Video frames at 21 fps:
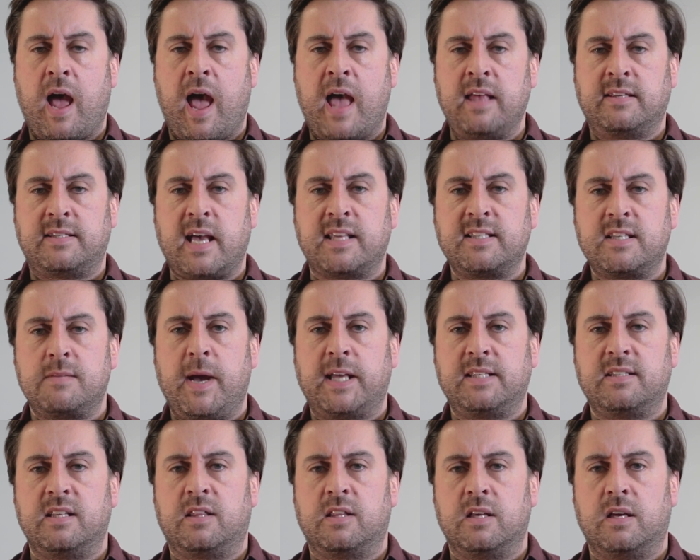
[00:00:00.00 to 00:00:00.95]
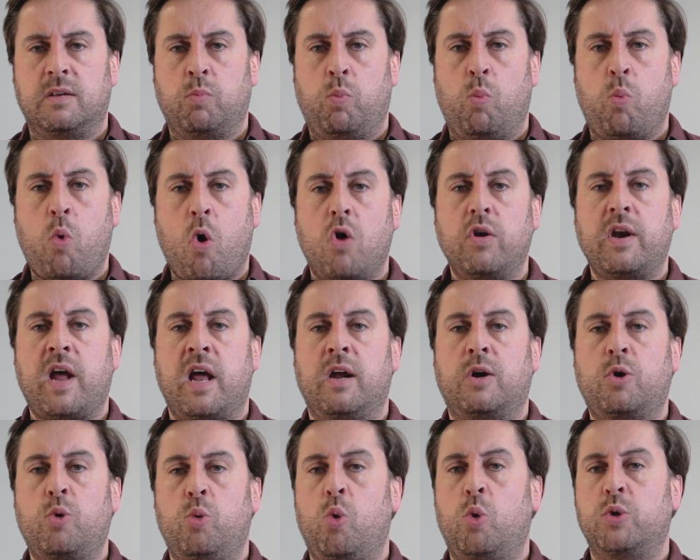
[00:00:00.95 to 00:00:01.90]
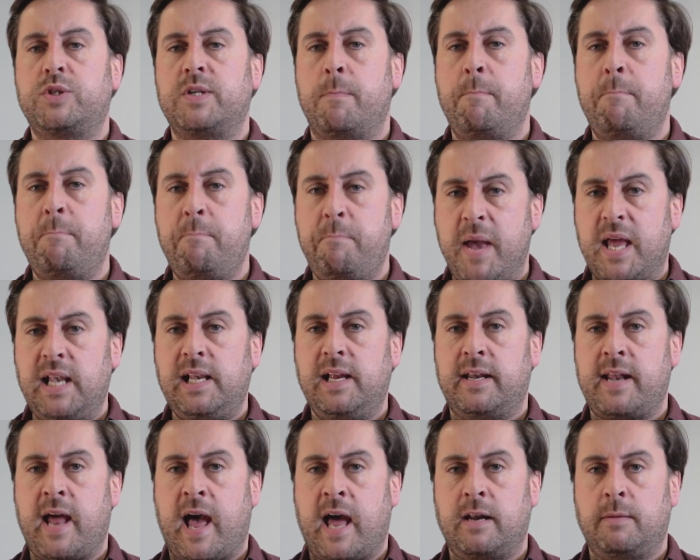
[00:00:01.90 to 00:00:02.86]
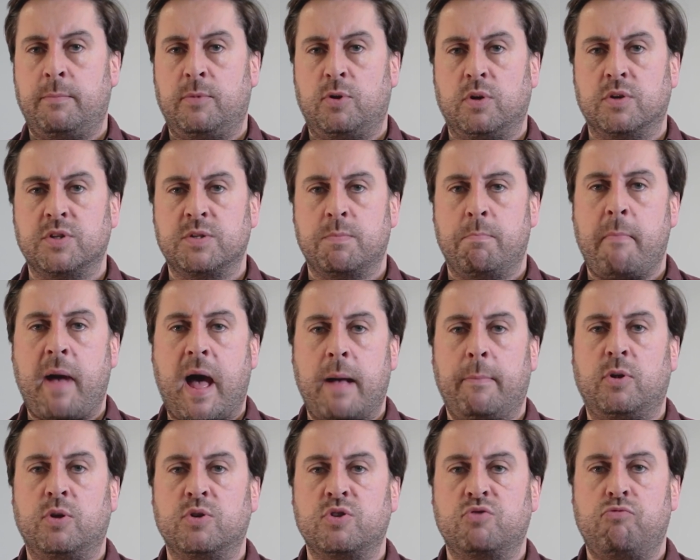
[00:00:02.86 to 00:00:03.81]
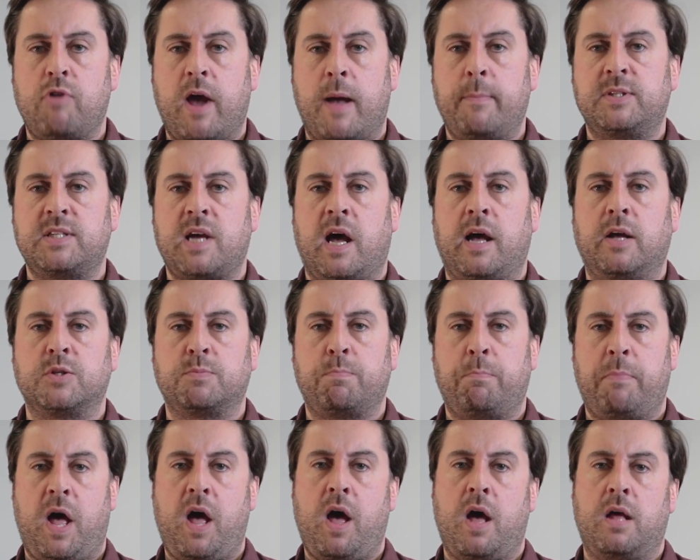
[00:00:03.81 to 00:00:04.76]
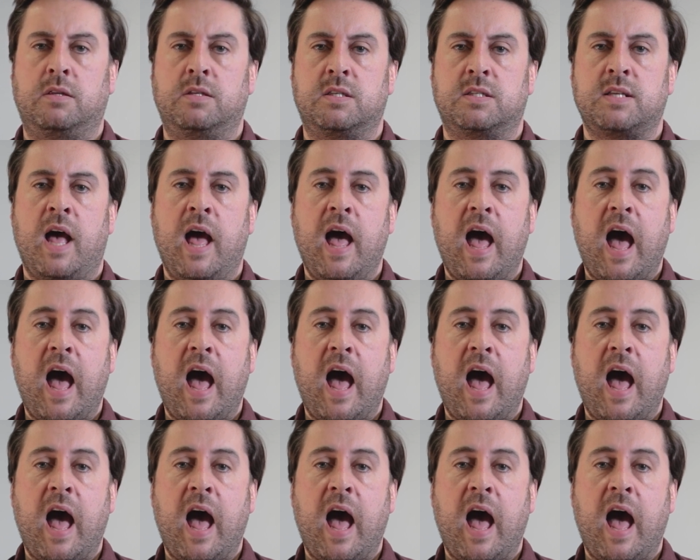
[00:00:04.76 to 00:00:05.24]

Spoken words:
it's estimated that 1.25 billion animals, mammals, reptiles, birds,